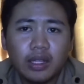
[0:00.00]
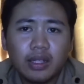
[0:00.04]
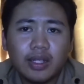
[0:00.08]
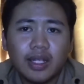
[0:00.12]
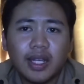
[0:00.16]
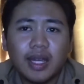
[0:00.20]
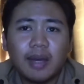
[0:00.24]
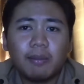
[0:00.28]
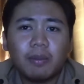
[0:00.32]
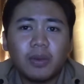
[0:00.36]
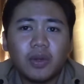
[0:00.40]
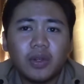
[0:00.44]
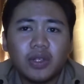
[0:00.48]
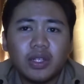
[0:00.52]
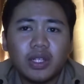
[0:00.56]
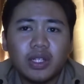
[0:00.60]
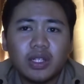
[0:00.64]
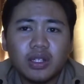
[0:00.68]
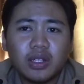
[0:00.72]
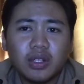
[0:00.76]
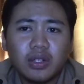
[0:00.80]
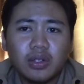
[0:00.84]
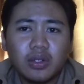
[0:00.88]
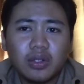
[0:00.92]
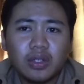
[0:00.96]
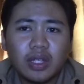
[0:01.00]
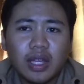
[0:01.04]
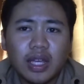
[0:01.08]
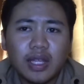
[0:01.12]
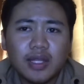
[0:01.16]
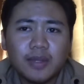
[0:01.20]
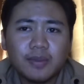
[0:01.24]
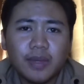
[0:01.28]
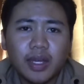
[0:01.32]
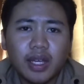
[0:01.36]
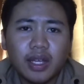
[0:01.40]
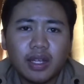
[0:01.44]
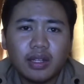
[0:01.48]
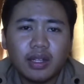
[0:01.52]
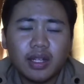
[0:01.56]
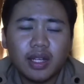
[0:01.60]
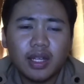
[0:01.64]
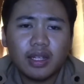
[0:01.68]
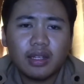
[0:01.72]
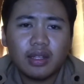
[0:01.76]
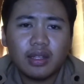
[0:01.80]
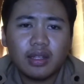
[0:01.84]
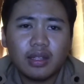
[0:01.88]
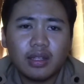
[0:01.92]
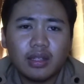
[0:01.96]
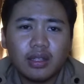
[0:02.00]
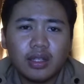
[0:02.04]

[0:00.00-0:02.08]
the employer could expect that